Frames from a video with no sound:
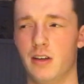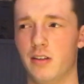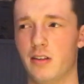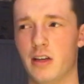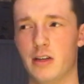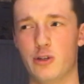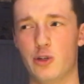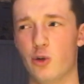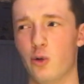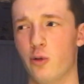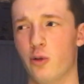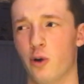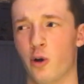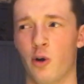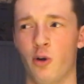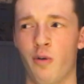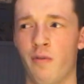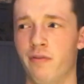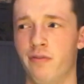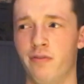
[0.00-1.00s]
They do their
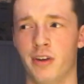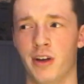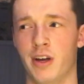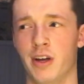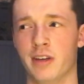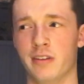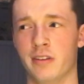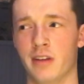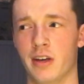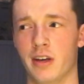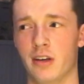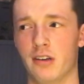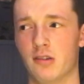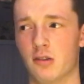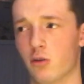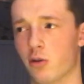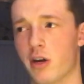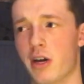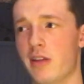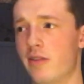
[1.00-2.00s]
own thing, they
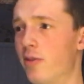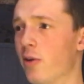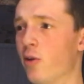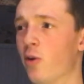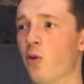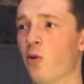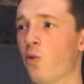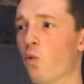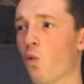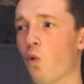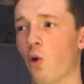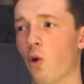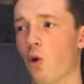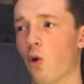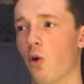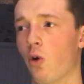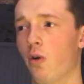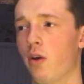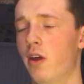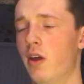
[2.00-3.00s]
create their own
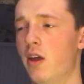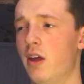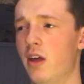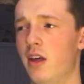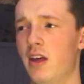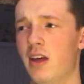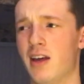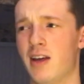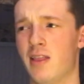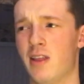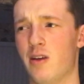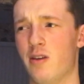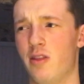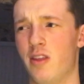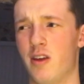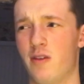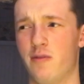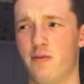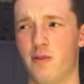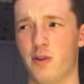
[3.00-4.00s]
world, and
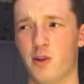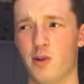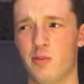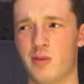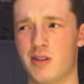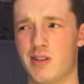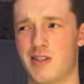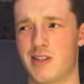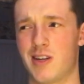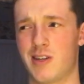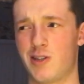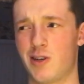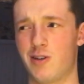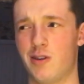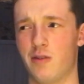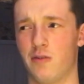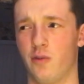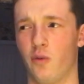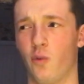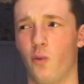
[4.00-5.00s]
they film in such a
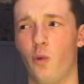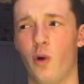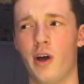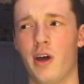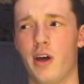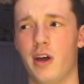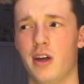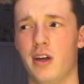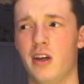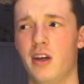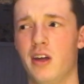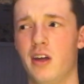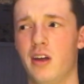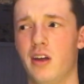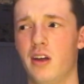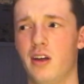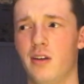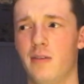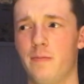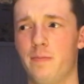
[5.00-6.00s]
different way
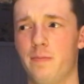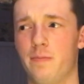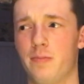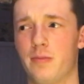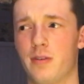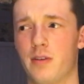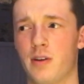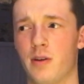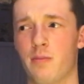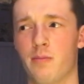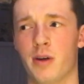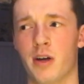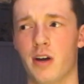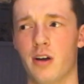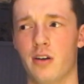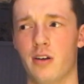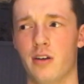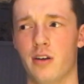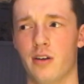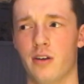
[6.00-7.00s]

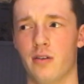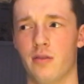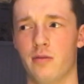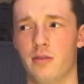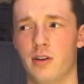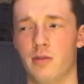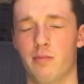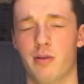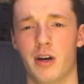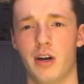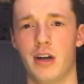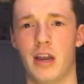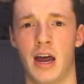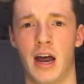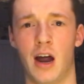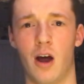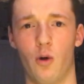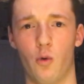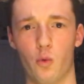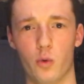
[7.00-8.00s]
compared to
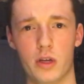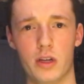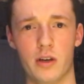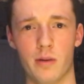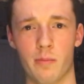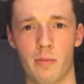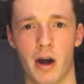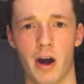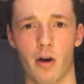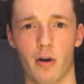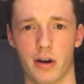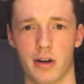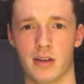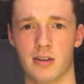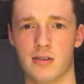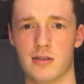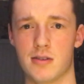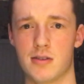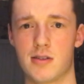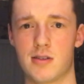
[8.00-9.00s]
how we
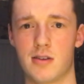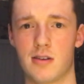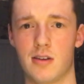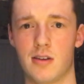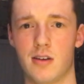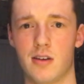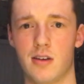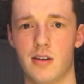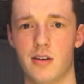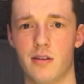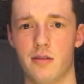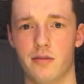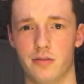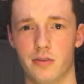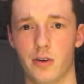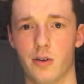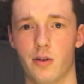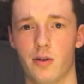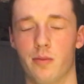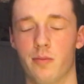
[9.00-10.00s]
Americans
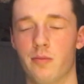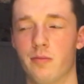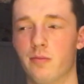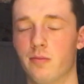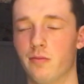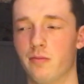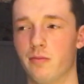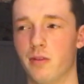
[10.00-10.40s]
film.